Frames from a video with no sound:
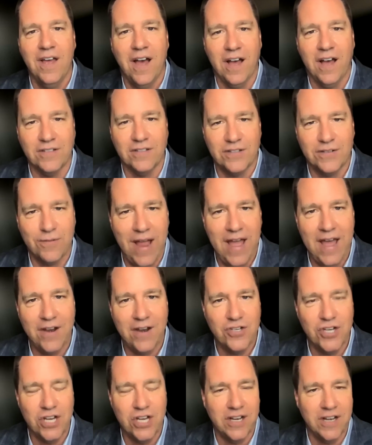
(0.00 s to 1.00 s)
a
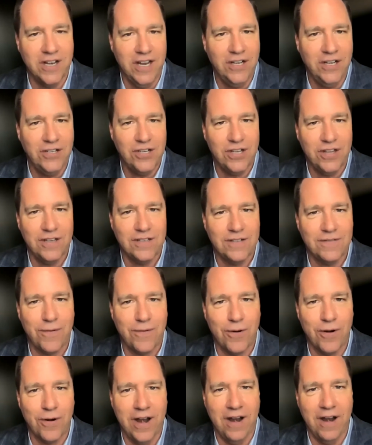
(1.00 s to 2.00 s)
strategy in each of these
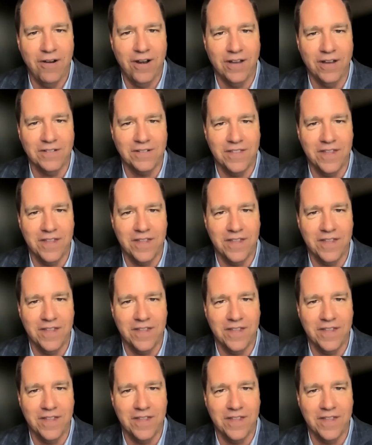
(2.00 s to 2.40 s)
4 areas